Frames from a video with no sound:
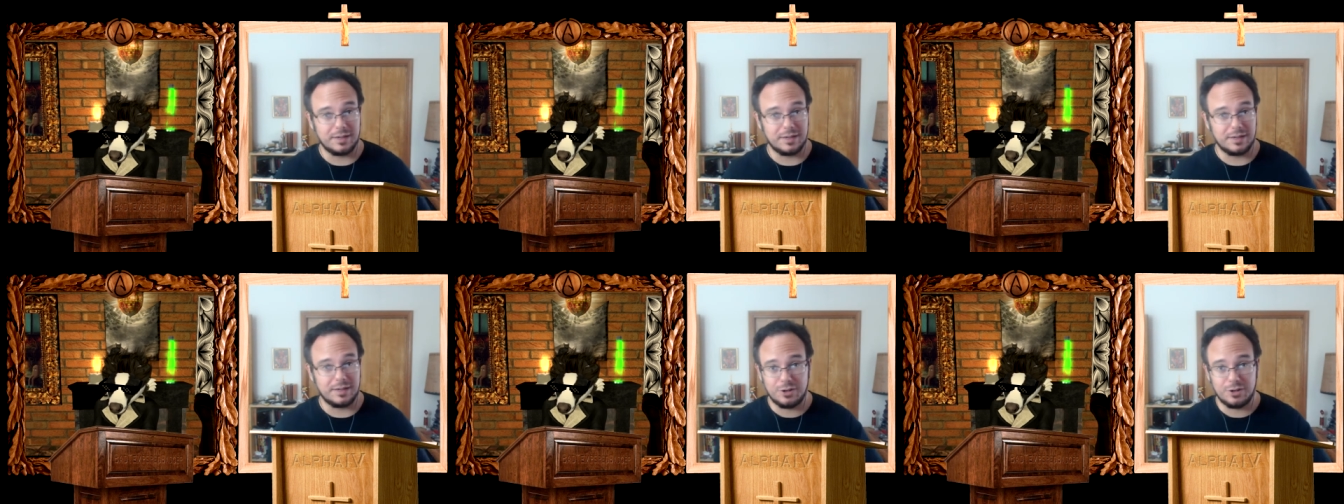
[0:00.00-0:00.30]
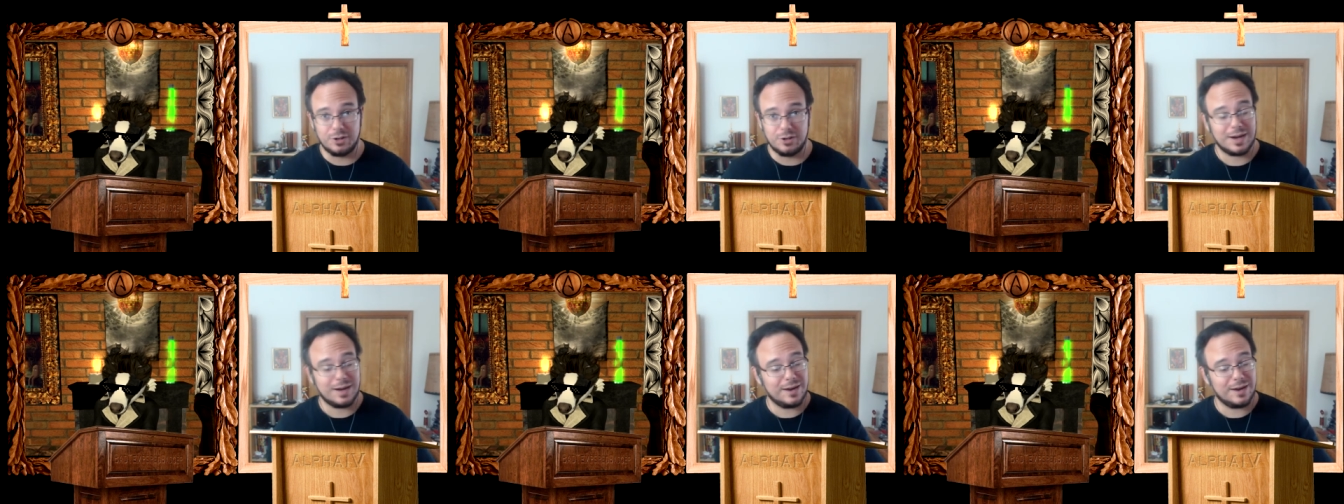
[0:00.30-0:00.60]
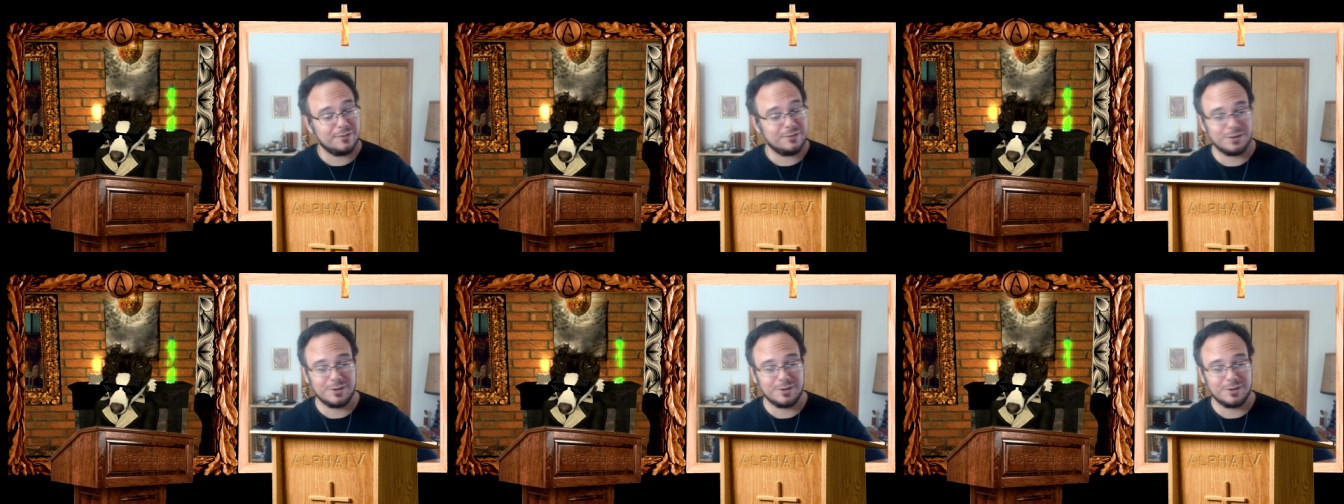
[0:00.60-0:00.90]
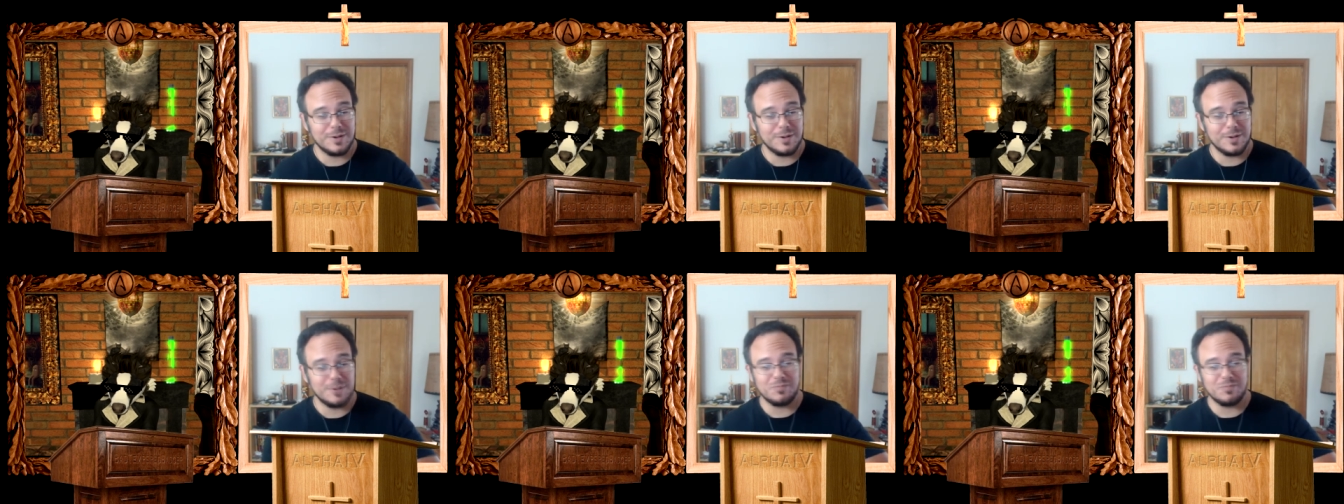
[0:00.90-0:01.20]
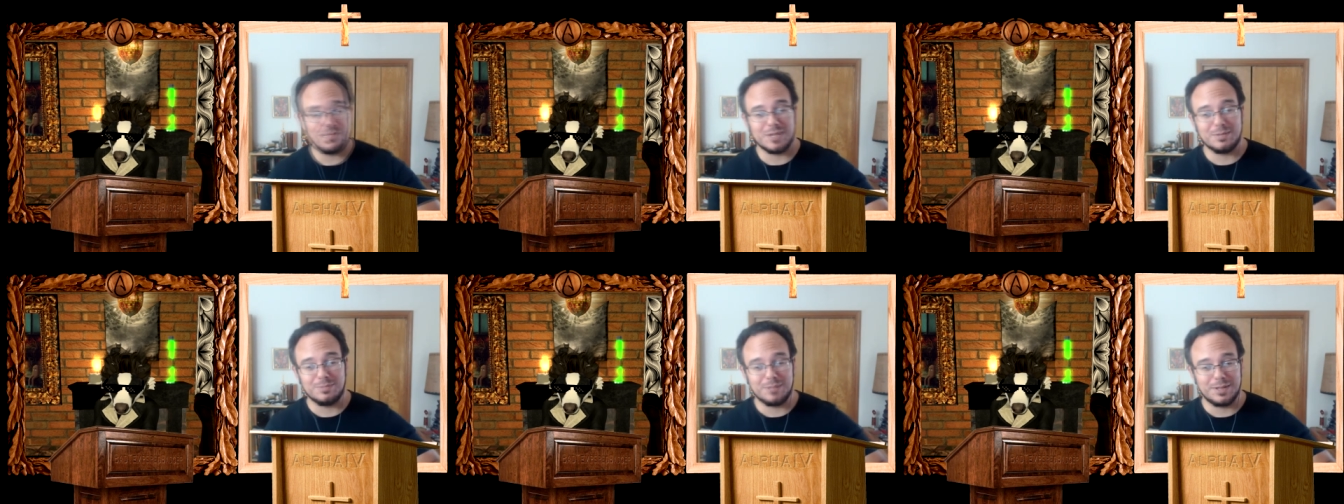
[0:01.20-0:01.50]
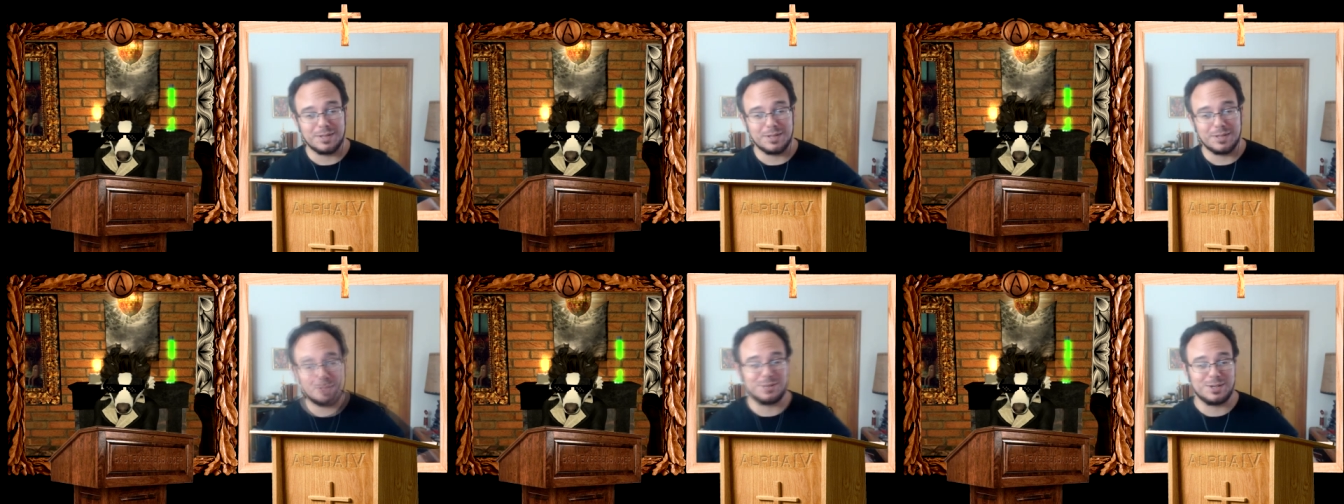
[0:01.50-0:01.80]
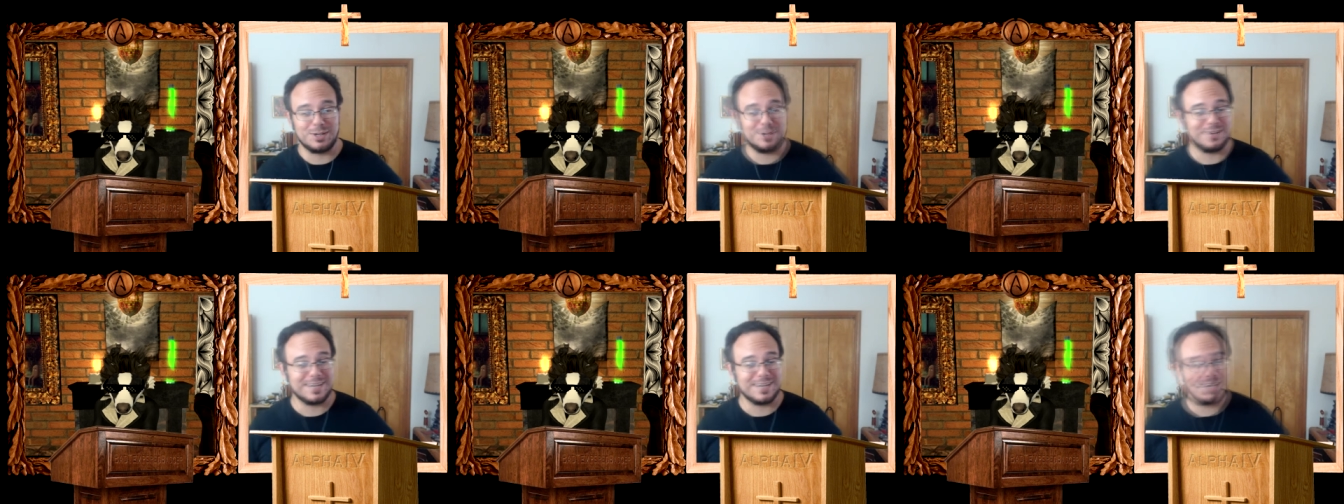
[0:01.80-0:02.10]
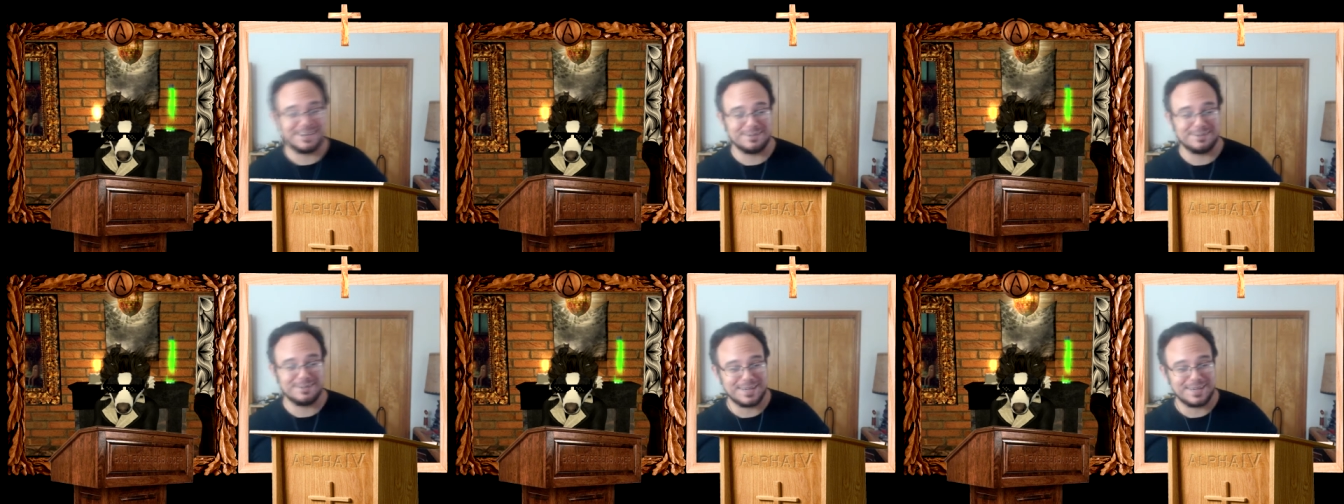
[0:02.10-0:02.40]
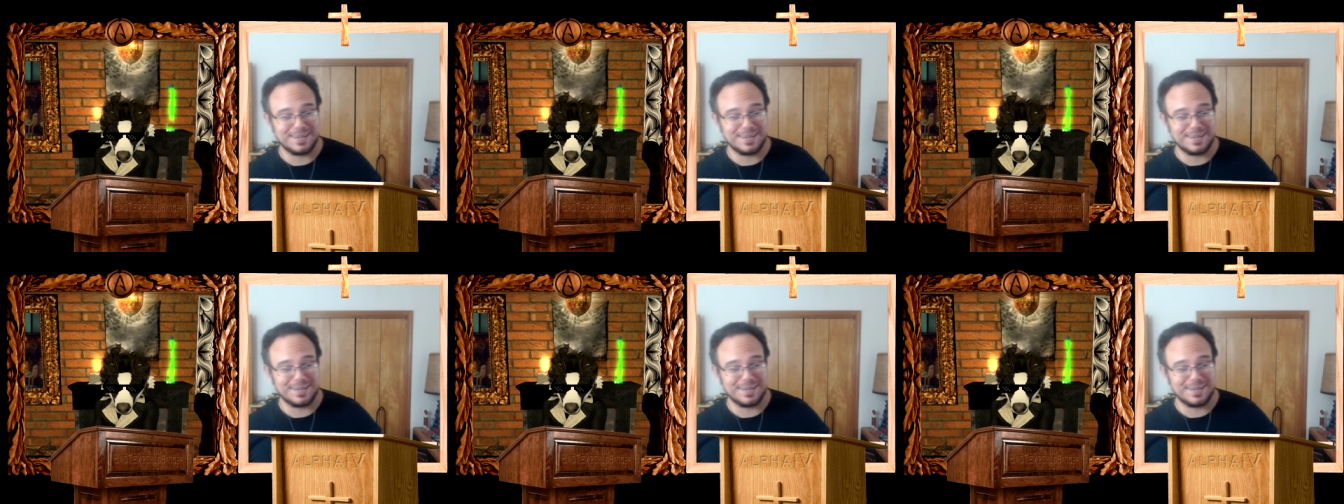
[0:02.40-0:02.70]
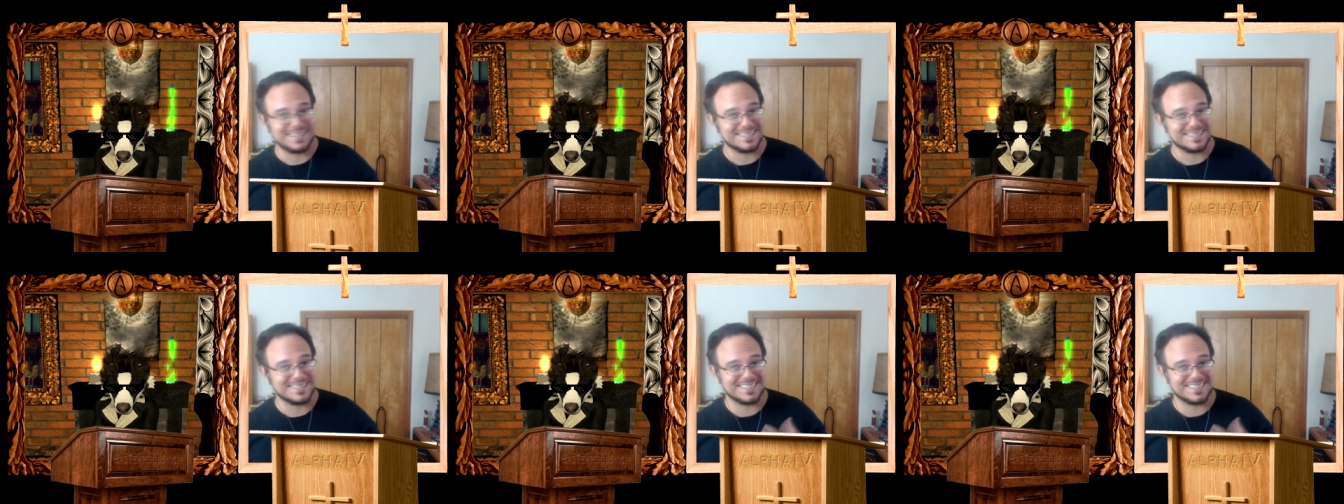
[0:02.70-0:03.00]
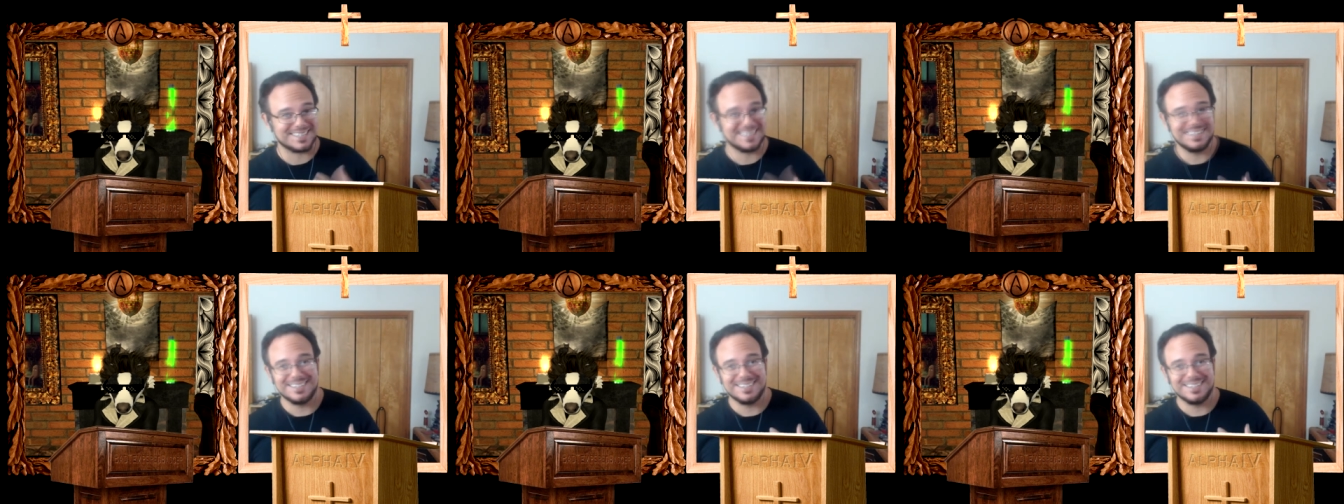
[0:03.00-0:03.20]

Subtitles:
If you're ever in a place where you got to make bets,